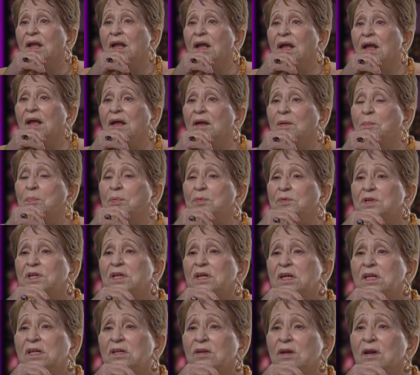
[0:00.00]
uh,
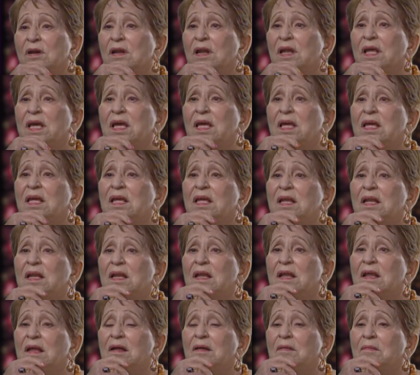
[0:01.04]
particularly
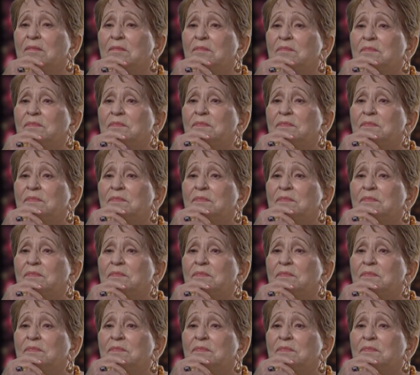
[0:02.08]
in. Uh,